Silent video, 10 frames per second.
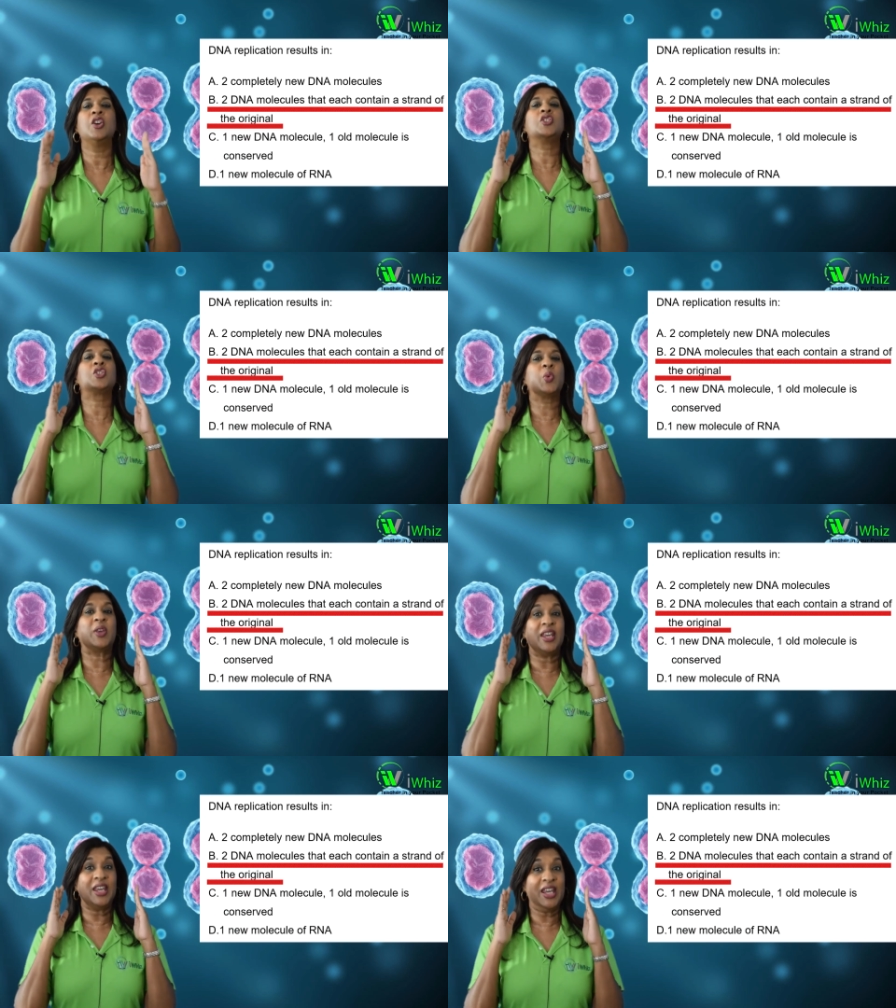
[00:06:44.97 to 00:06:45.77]
So
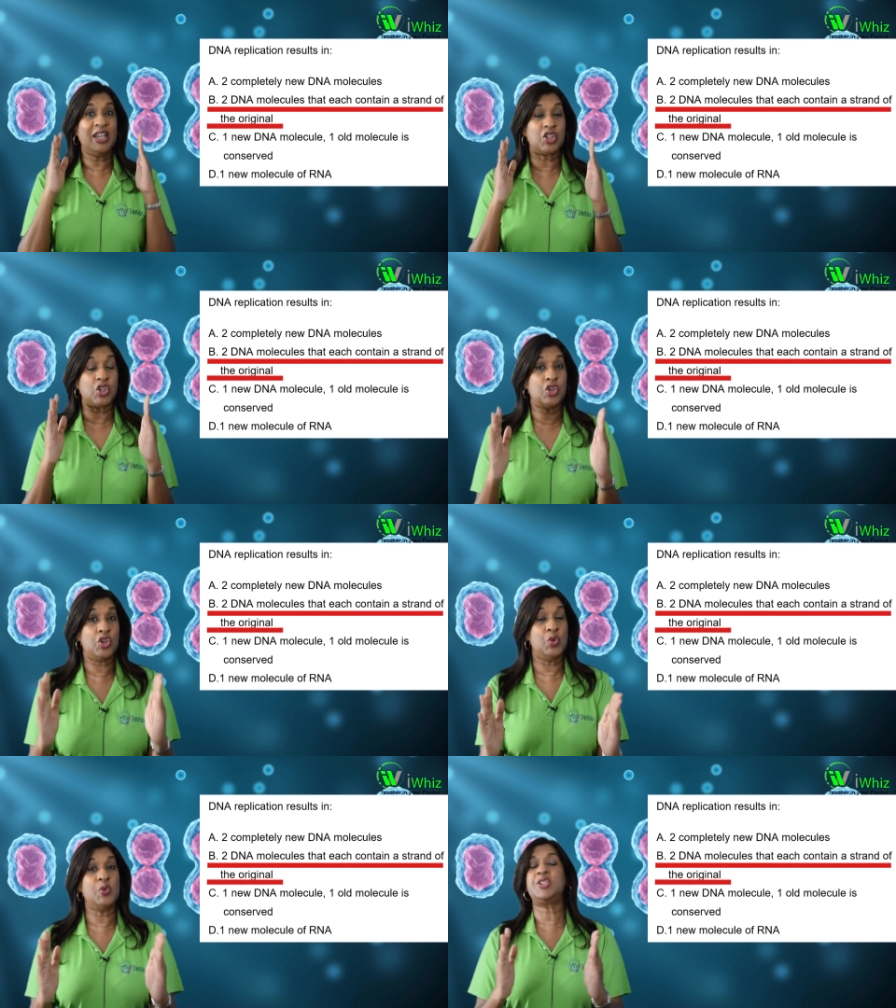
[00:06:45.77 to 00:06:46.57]
each
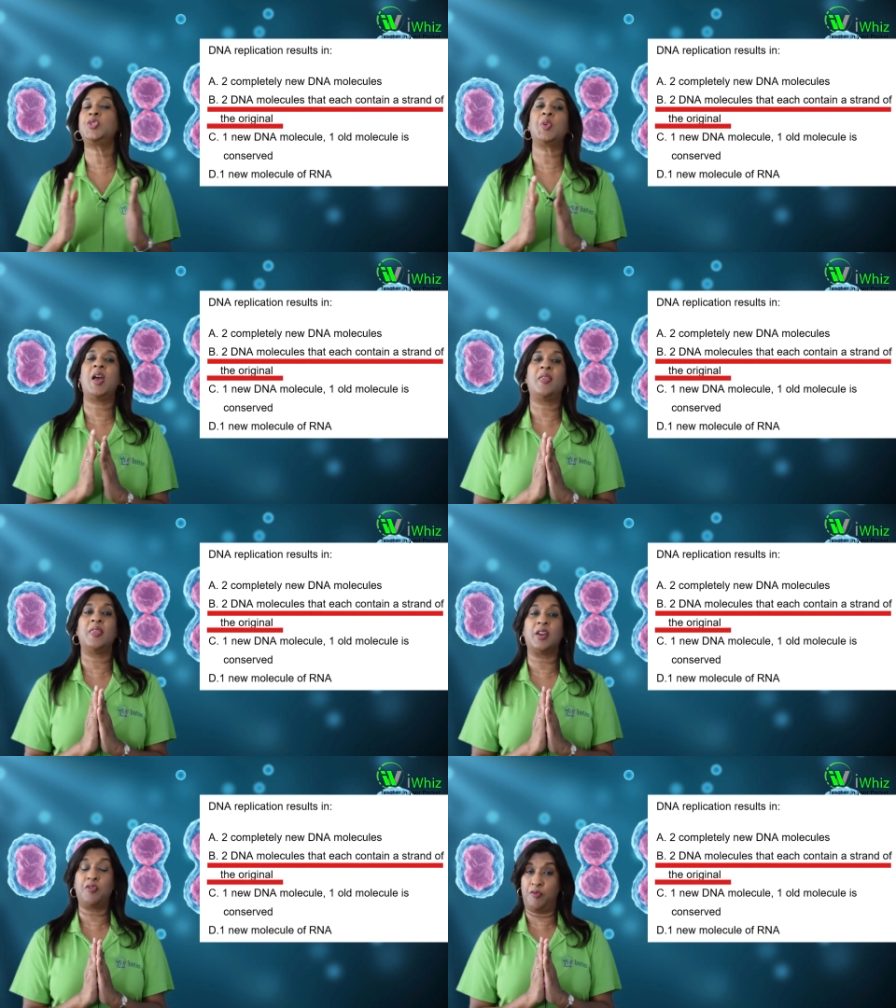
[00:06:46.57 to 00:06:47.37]
new strand
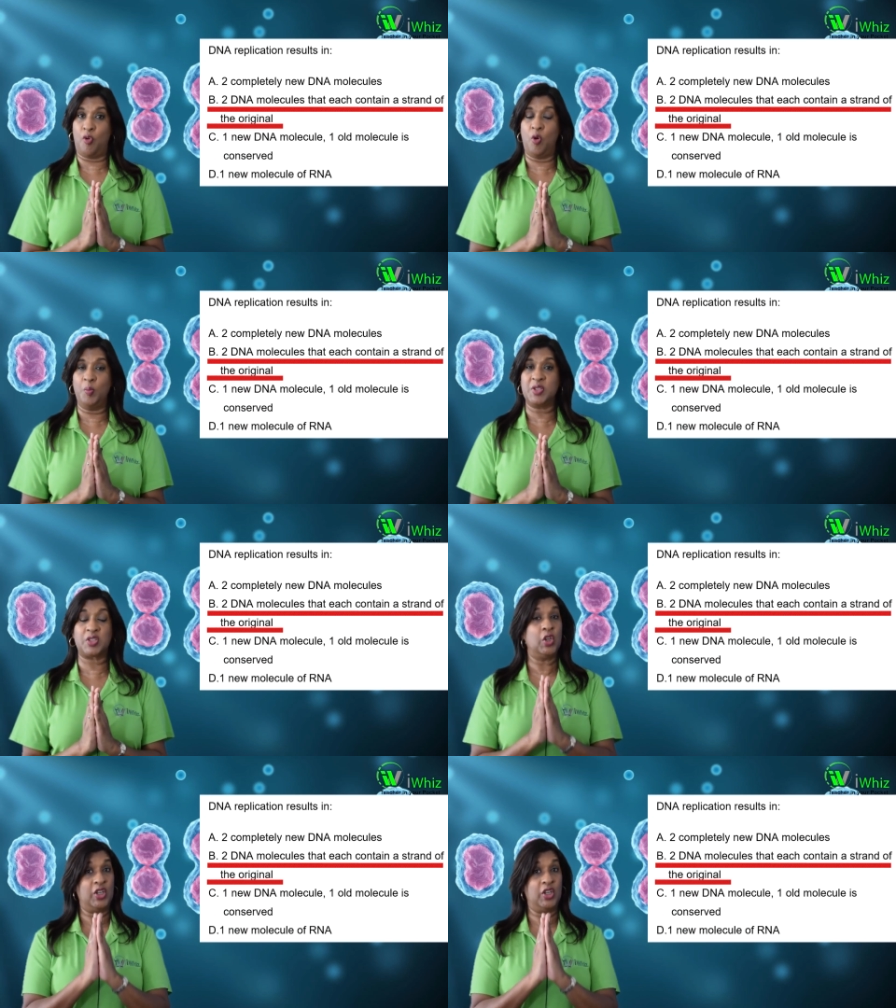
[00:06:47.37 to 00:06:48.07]
that forms,